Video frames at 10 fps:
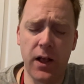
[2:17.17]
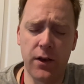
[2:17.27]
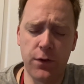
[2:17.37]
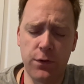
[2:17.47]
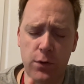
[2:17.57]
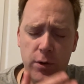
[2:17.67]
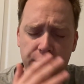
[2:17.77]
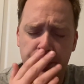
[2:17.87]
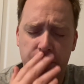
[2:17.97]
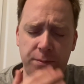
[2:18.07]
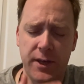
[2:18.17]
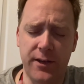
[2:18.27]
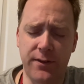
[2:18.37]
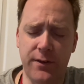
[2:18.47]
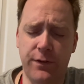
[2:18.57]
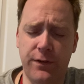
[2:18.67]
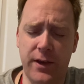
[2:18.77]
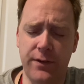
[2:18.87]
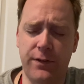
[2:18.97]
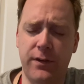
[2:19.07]
so also I'm getting this
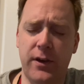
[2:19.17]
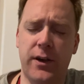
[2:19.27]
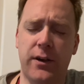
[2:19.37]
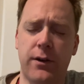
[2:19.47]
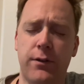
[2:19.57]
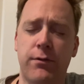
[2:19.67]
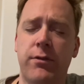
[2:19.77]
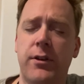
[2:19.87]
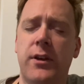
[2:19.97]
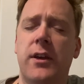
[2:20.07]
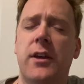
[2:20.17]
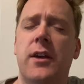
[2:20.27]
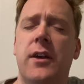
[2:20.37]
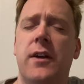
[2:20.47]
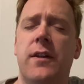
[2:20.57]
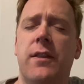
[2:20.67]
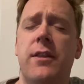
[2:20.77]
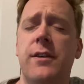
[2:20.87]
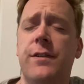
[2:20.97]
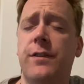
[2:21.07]
sense of
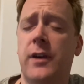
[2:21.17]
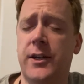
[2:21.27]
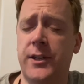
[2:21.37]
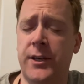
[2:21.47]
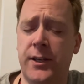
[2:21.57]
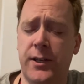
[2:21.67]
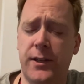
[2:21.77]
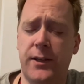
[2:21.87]
the sun